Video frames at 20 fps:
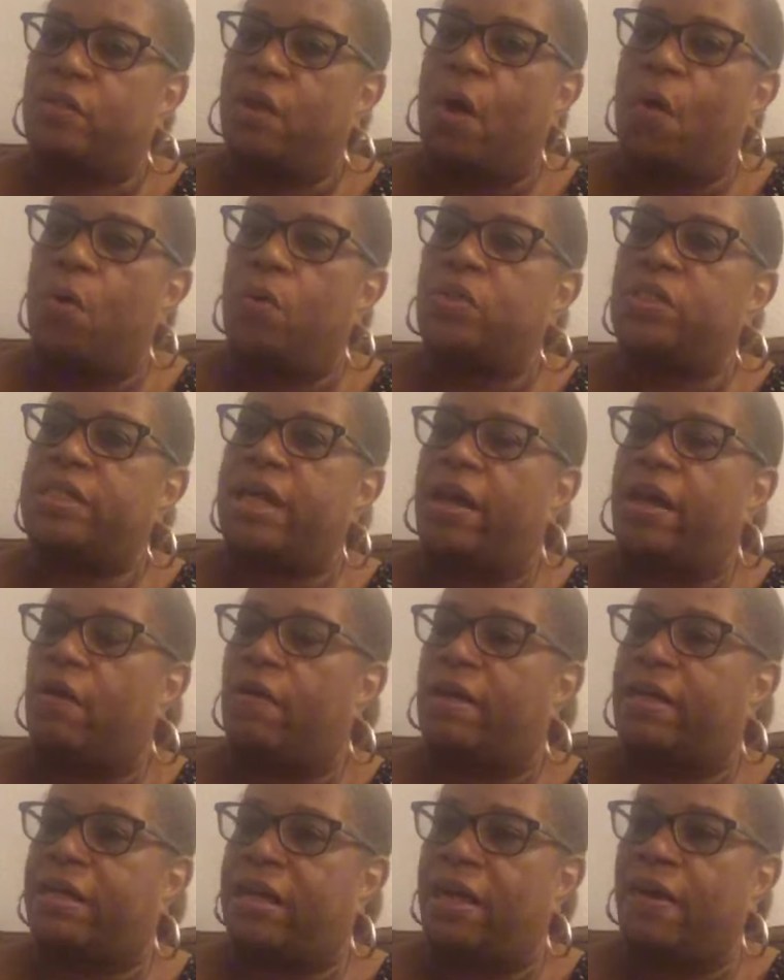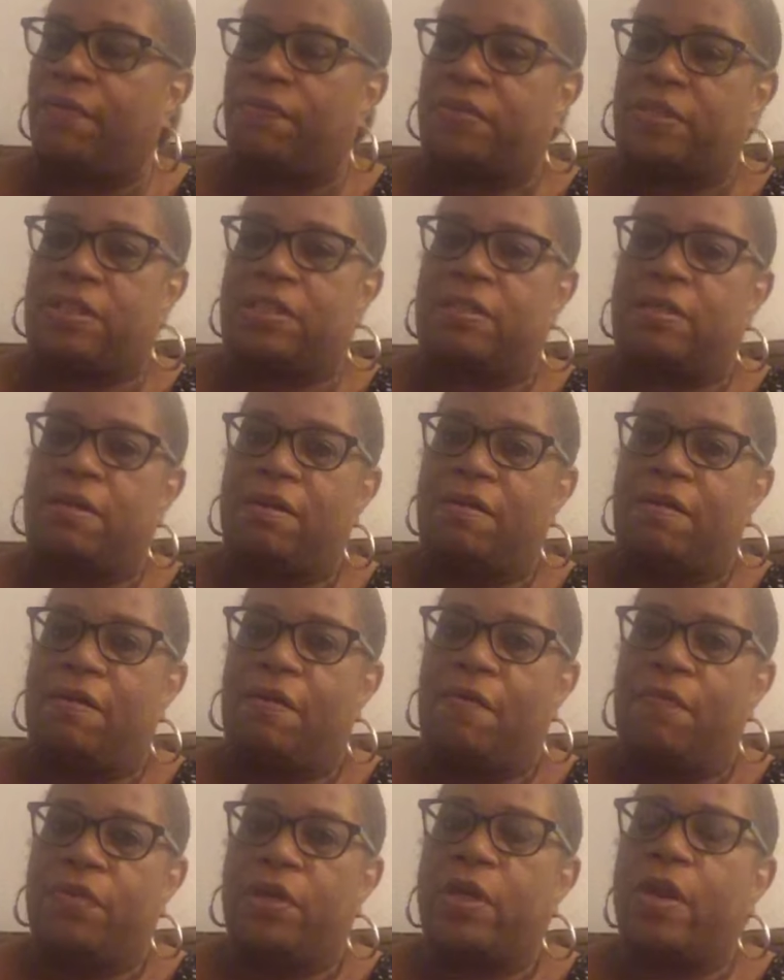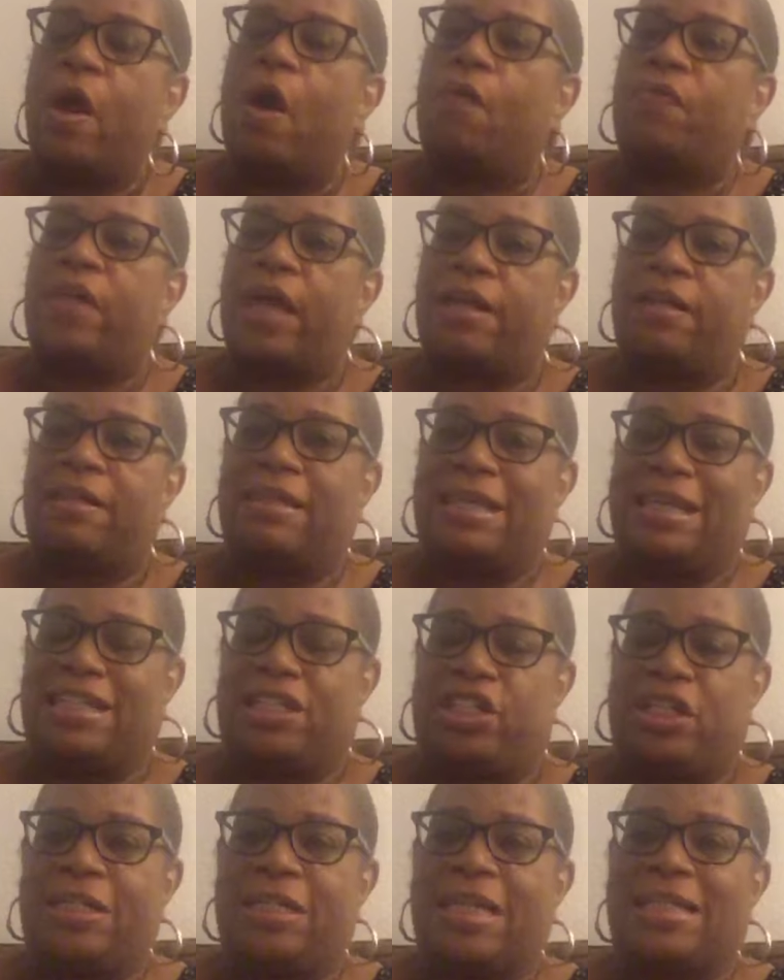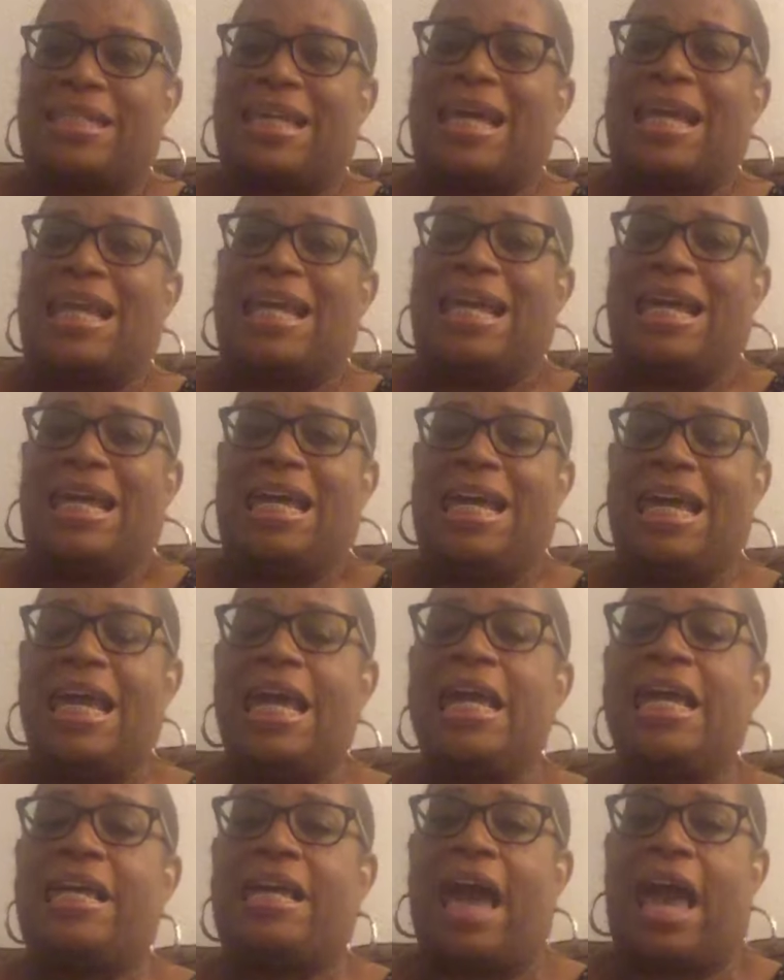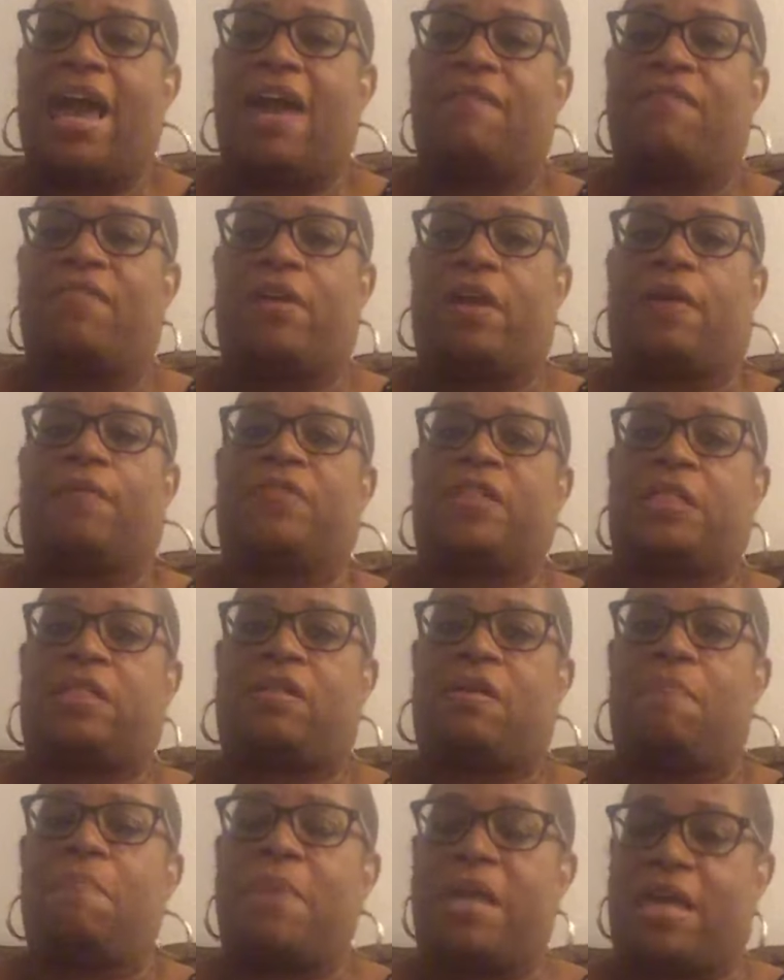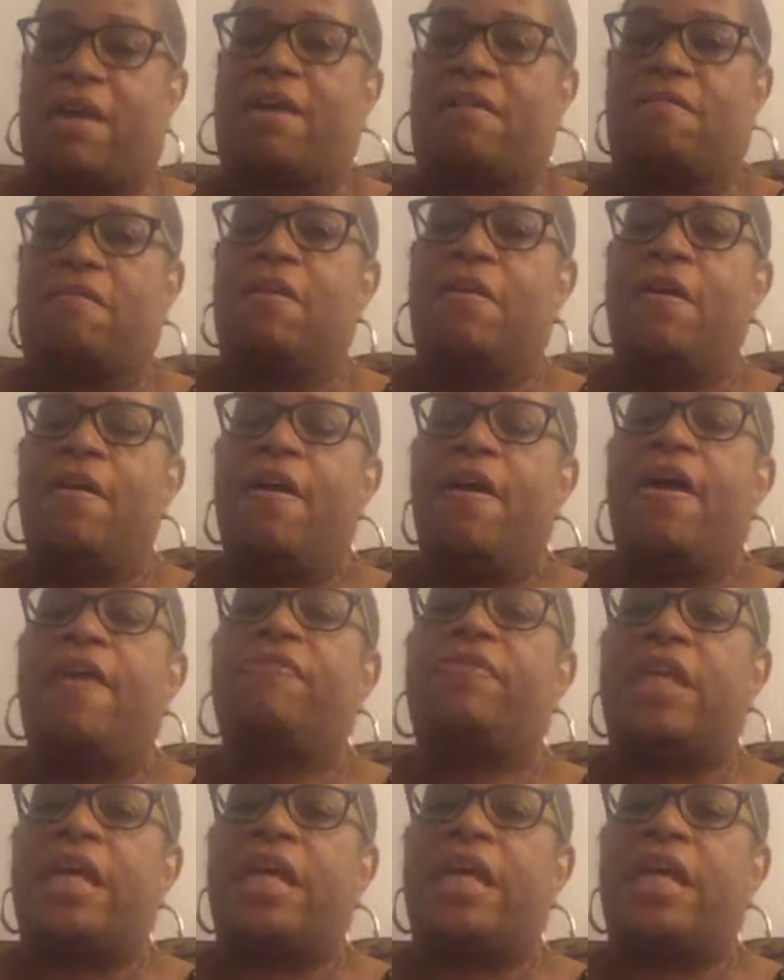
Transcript: those that are gifts, you know, that, that Jesus said, He gave gifts to men. And